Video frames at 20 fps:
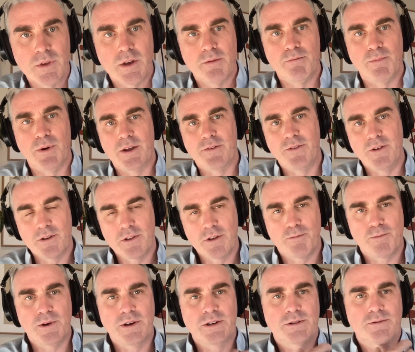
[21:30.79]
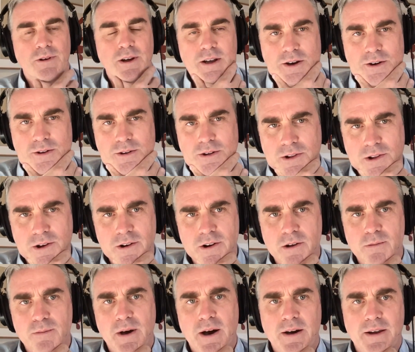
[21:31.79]
But if you're the place where I go to learn
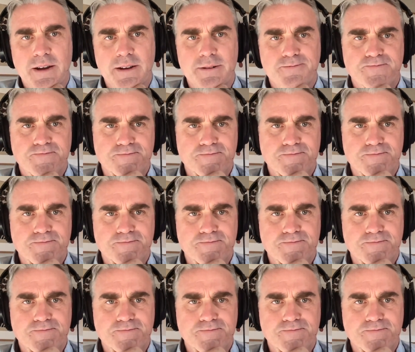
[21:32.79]
about it,